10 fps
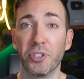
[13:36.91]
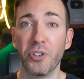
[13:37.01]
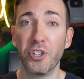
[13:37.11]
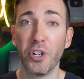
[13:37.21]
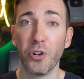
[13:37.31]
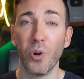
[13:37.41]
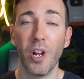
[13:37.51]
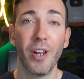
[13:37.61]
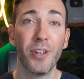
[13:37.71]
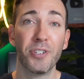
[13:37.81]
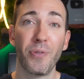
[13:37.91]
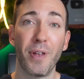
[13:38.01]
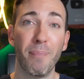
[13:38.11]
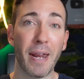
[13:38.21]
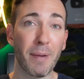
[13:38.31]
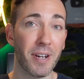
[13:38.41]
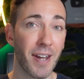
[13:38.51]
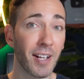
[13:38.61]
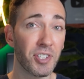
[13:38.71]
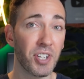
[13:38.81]
to do. So then maybe
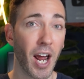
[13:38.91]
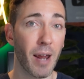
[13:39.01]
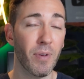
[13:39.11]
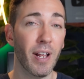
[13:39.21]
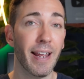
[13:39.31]
next time,